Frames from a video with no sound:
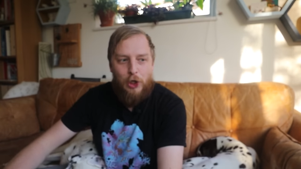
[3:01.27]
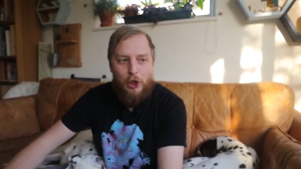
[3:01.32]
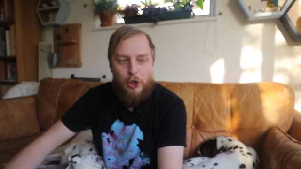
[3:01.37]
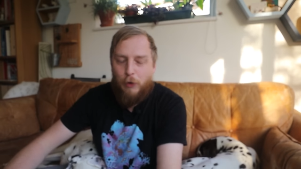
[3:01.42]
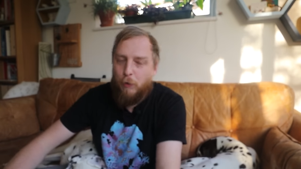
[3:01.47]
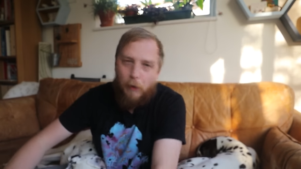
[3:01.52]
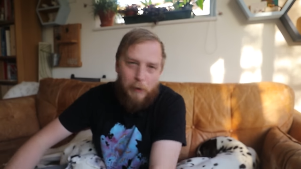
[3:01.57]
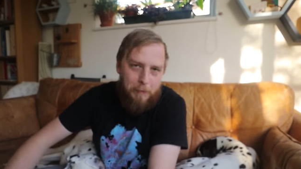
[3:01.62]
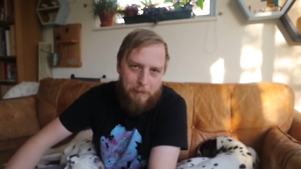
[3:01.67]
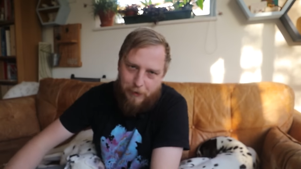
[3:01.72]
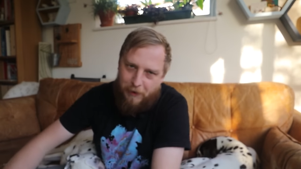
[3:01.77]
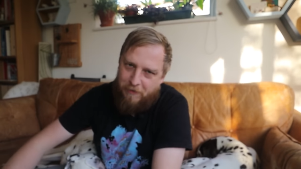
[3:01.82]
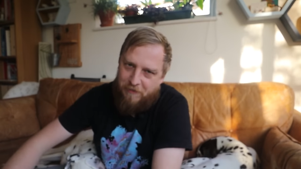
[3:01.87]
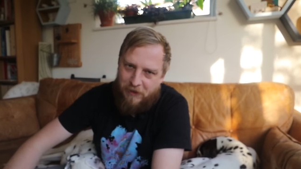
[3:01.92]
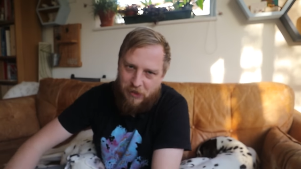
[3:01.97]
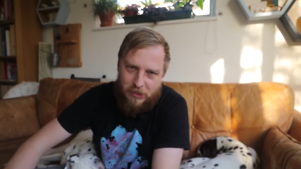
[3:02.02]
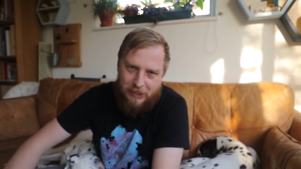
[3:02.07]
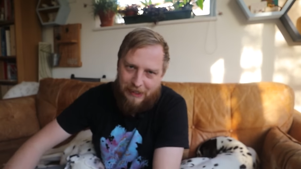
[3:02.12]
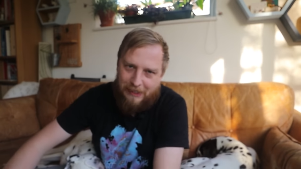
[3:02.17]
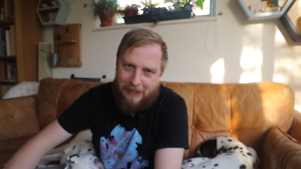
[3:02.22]
you wouldn't put a
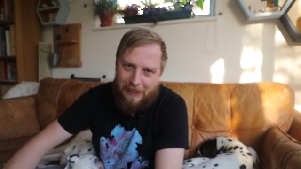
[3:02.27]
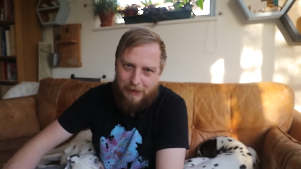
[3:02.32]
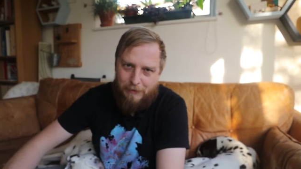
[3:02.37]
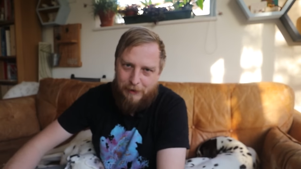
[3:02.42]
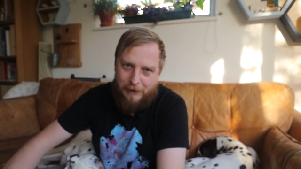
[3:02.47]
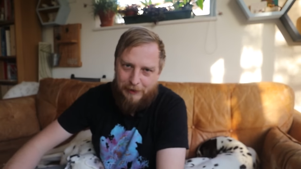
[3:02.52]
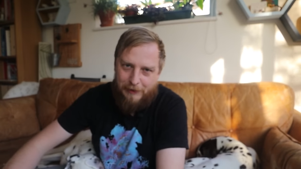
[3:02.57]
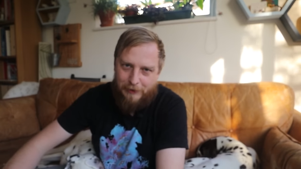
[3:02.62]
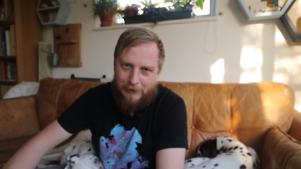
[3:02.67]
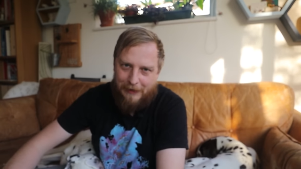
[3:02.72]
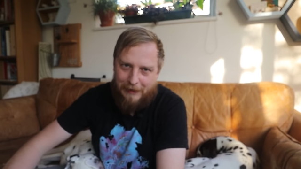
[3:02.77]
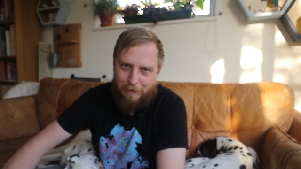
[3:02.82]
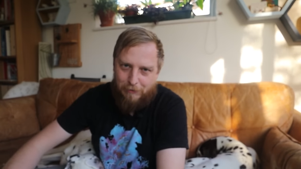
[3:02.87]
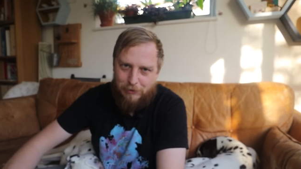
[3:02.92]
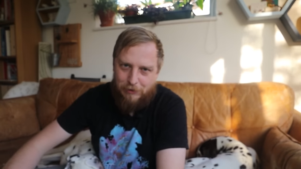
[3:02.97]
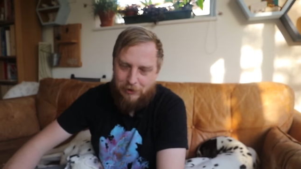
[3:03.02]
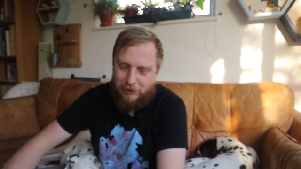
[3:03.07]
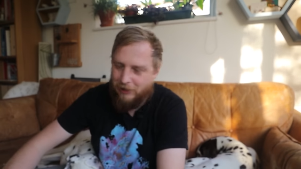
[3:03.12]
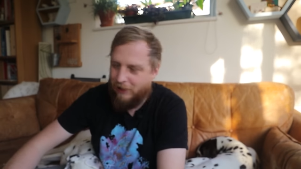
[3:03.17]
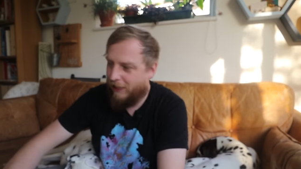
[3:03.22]
fish tank anywhere in your
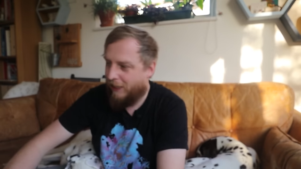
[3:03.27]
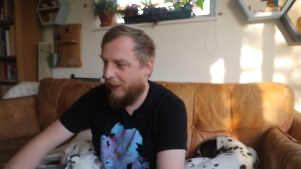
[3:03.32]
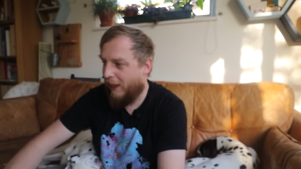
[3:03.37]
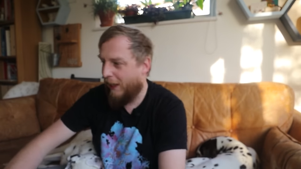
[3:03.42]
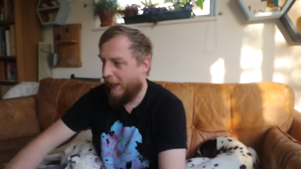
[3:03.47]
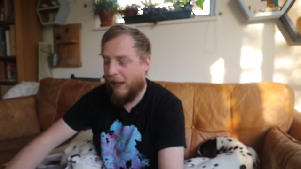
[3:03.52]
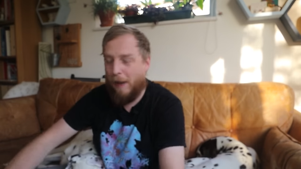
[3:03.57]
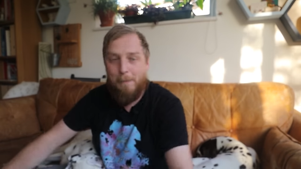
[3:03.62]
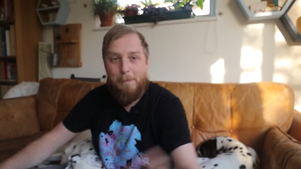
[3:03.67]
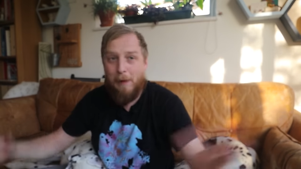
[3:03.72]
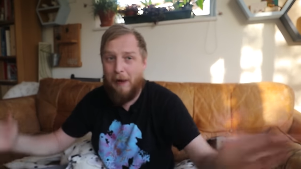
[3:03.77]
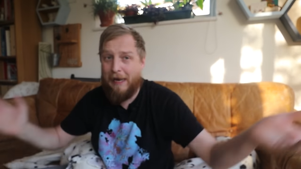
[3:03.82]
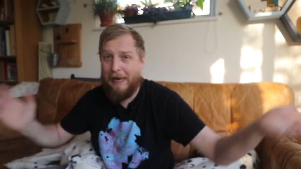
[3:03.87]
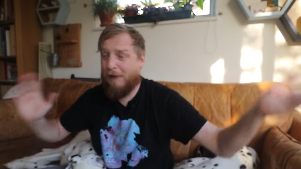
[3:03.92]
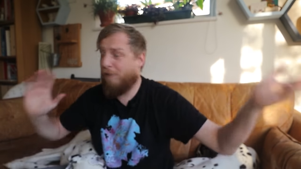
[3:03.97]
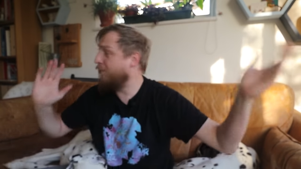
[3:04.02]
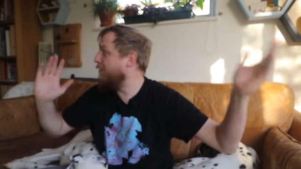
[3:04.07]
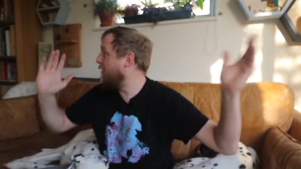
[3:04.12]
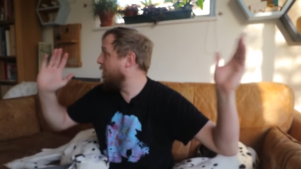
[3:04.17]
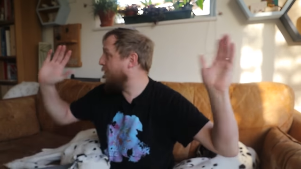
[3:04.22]
house. Like, my
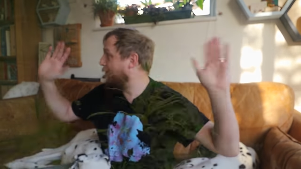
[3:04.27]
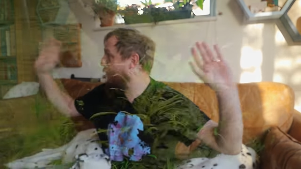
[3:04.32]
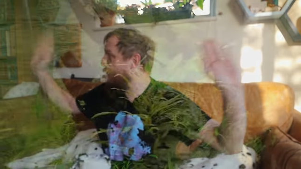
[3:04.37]
house is